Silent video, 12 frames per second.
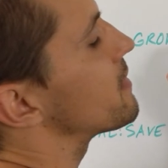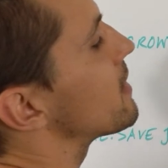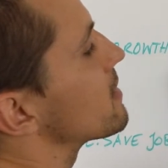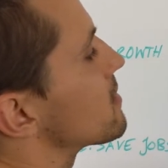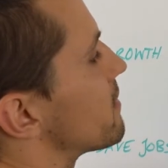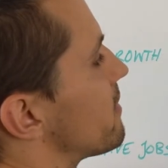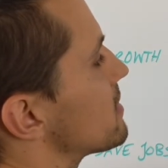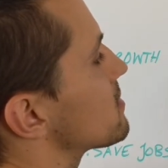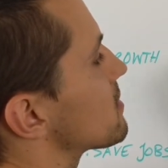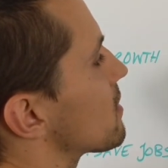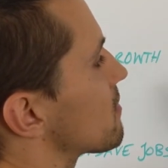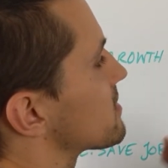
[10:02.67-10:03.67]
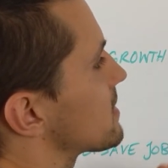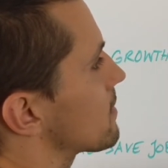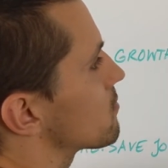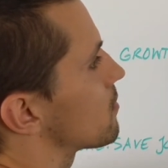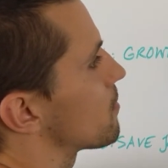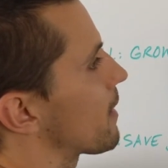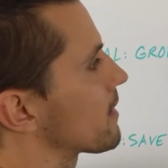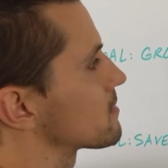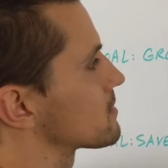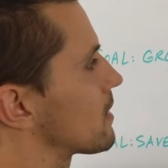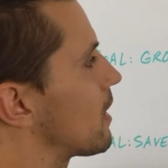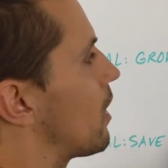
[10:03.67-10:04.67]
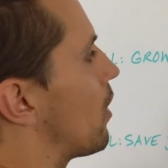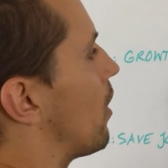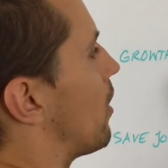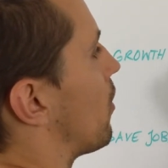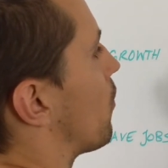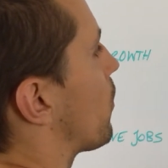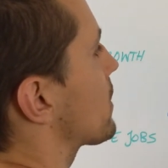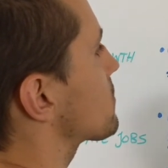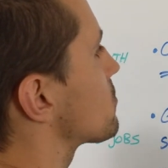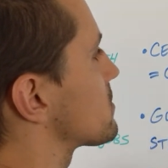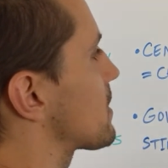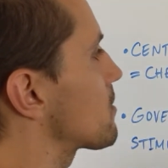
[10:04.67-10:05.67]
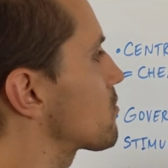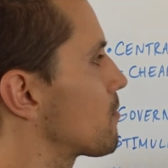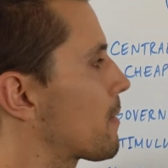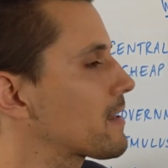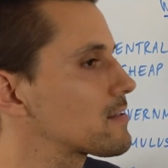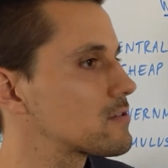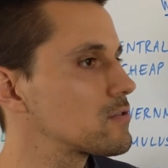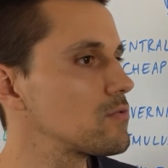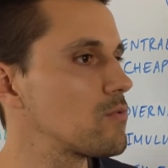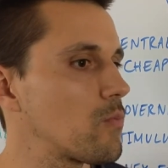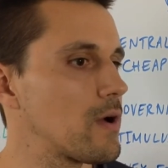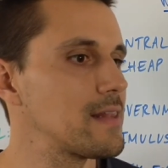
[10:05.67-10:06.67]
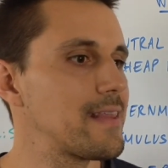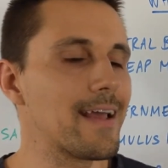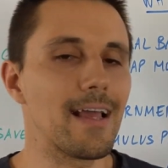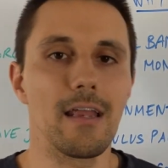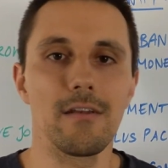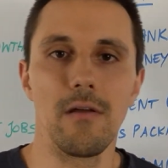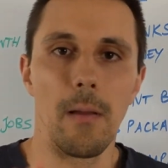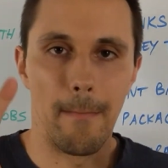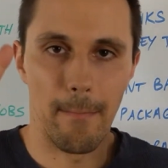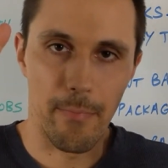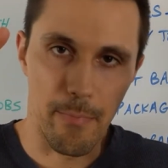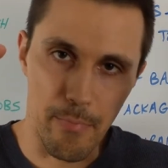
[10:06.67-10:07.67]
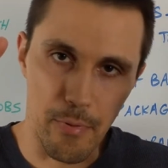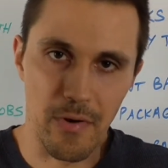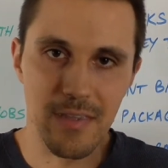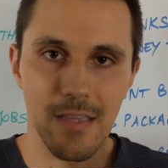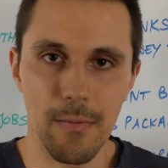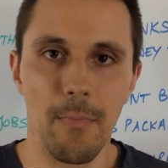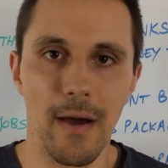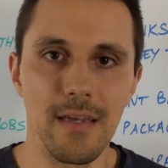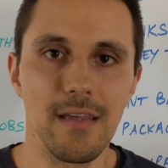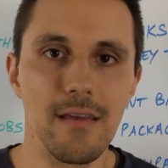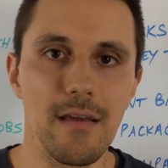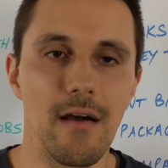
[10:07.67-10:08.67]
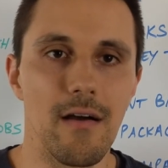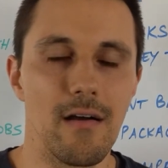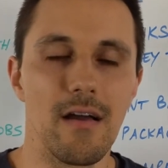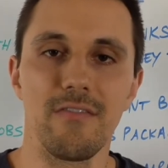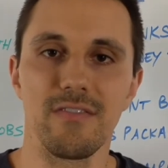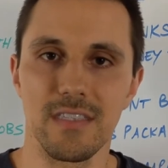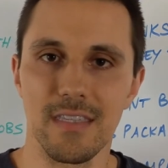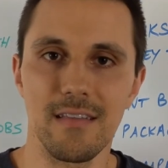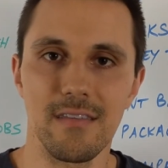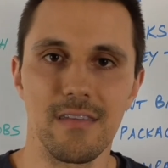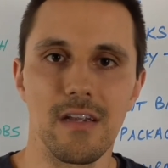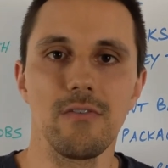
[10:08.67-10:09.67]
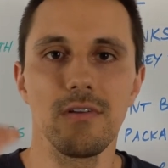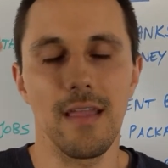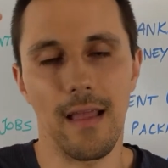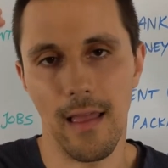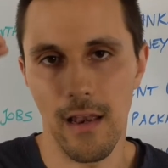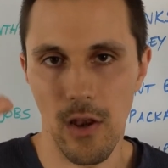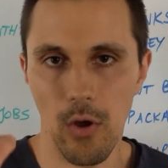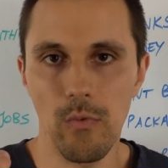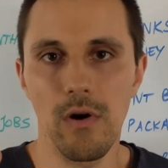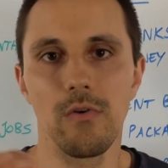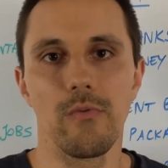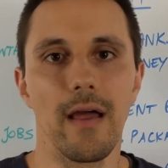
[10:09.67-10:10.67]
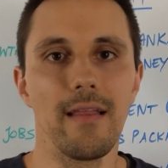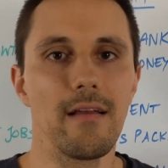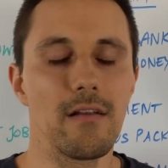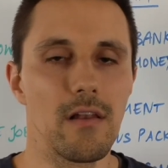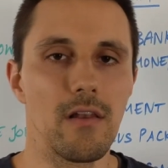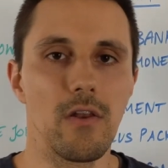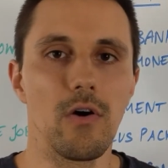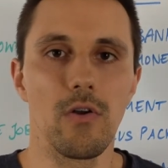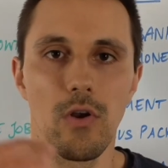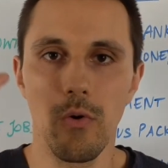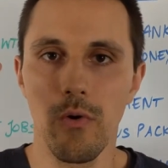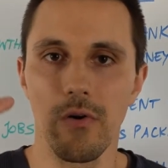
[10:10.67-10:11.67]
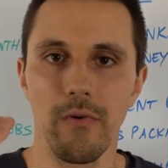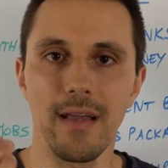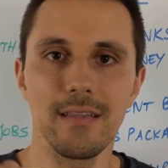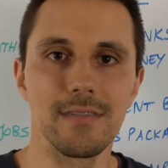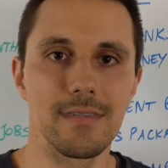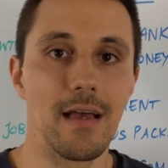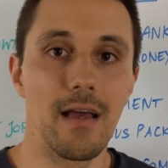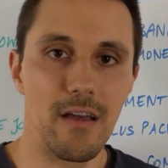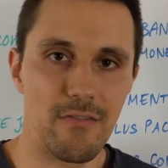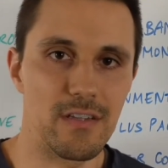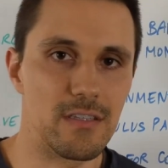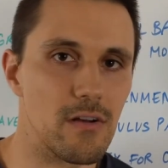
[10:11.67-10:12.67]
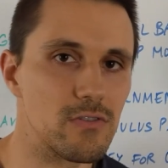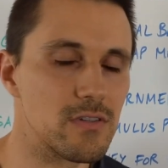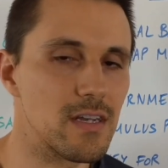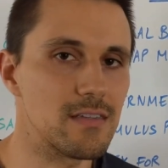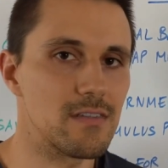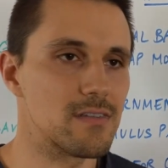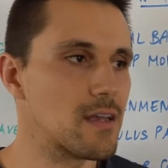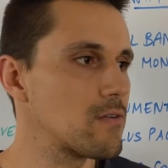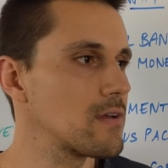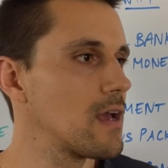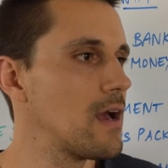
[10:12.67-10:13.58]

the intervention of central banks. What do central banks do? Well, they can print money if it's necessary. They can lower rates if it's also necessary.